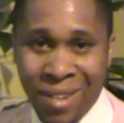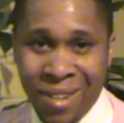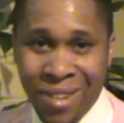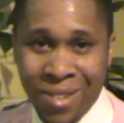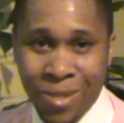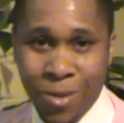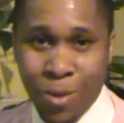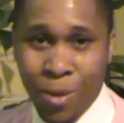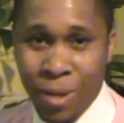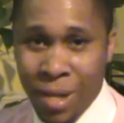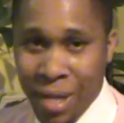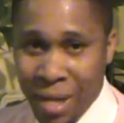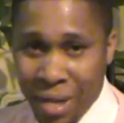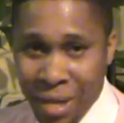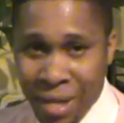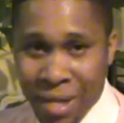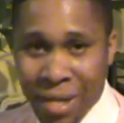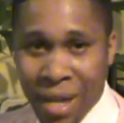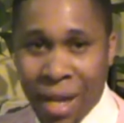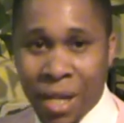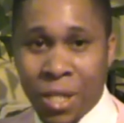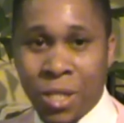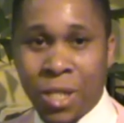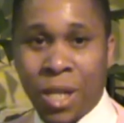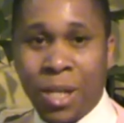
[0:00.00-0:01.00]
So ladies
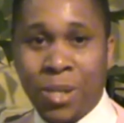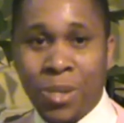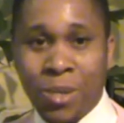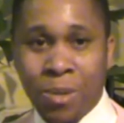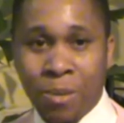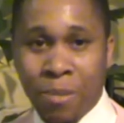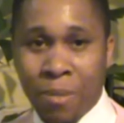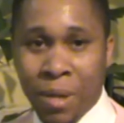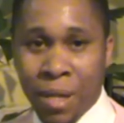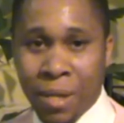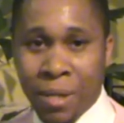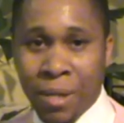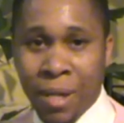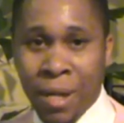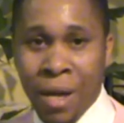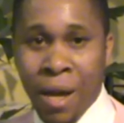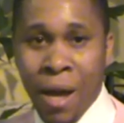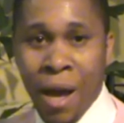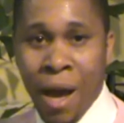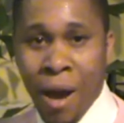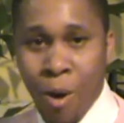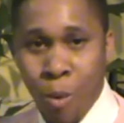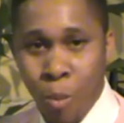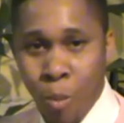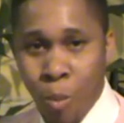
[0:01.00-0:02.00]
and gentlemen,
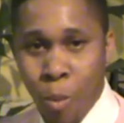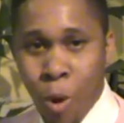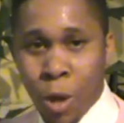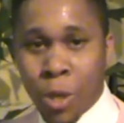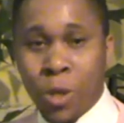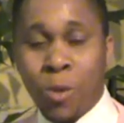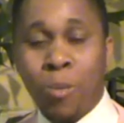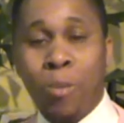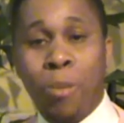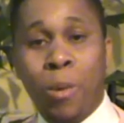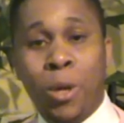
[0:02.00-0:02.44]
what